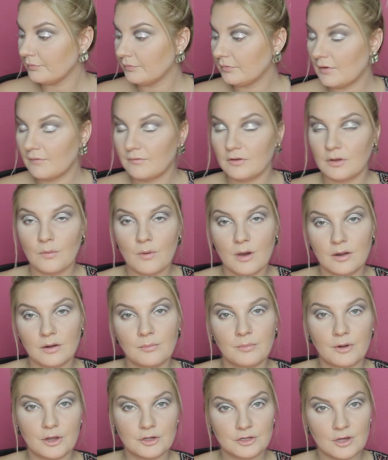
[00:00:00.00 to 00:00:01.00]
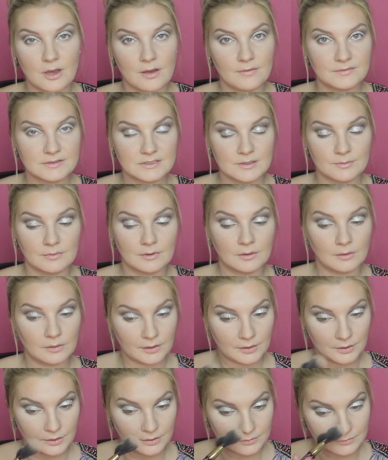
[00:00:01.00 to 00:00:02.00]
And if you want to brush off some of the
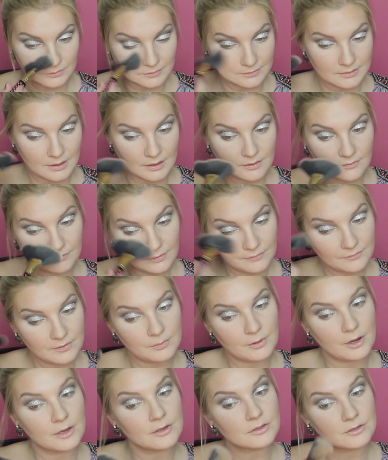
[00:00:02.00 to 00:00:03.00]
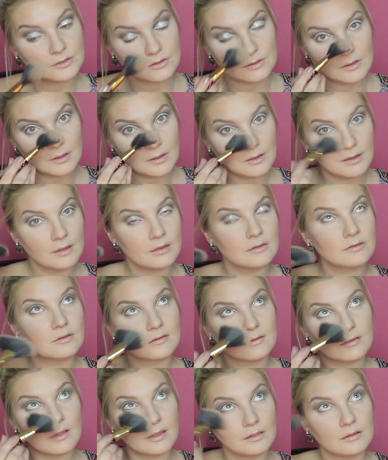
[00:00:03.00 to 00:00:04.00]
glitter, just take a fluffy brush and
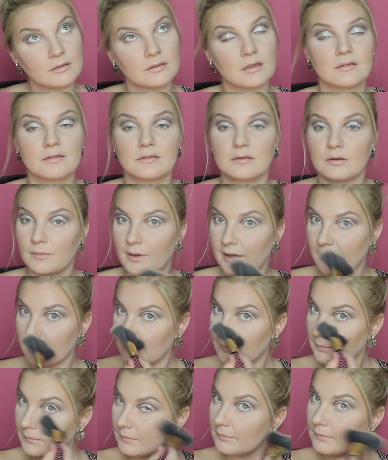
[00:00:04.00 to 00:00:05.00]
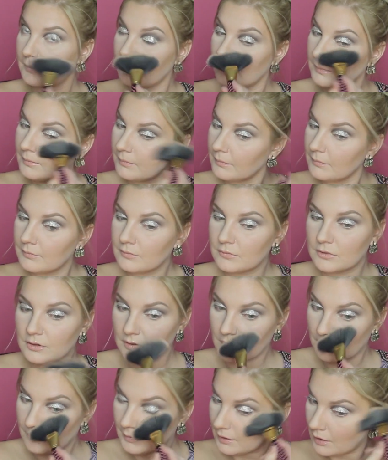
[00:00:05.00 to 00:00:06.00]
just lightly dust it away. It should
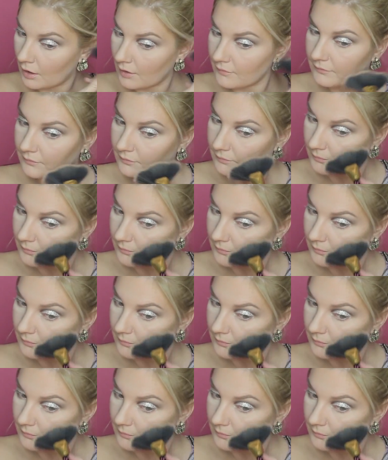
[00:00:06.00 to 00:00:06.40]
come right off.